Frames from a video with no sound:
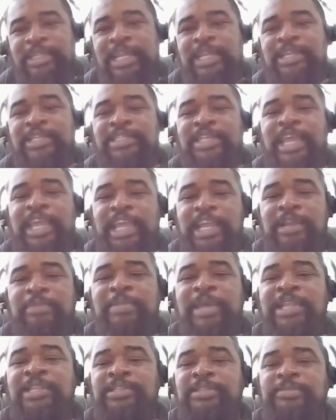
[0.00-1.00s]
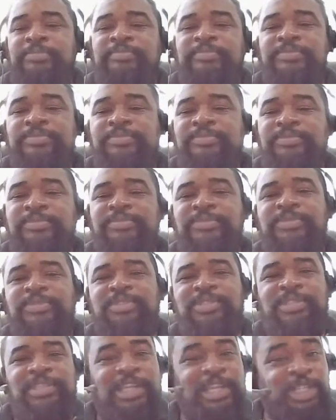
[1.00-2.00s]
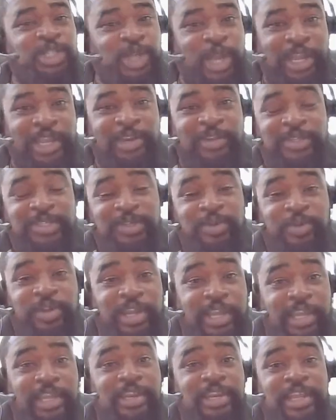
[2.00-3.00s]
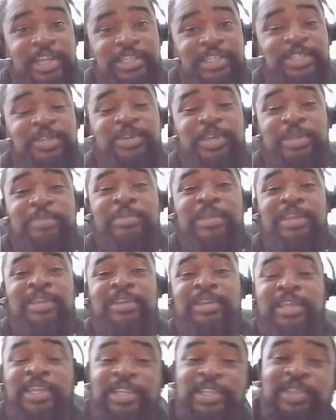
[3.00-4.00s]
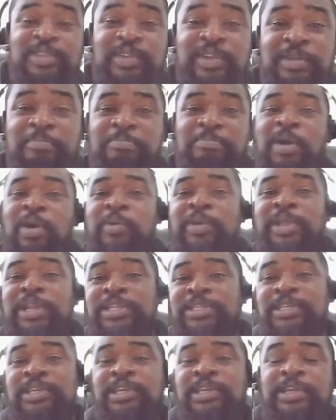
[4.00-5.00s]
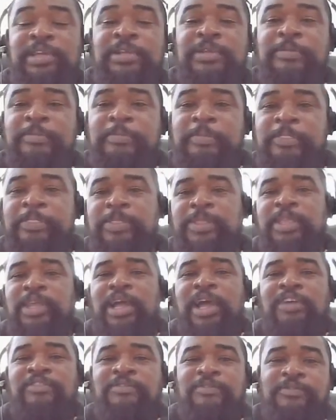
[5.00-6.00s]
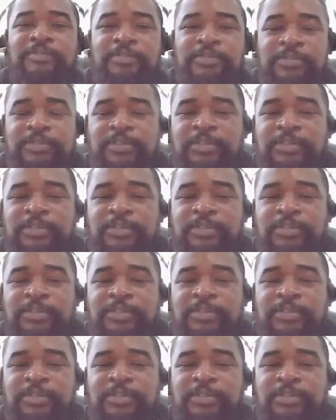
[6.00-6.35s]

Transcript: that is hell-bent on dragging us creaking and screaming into the bowels of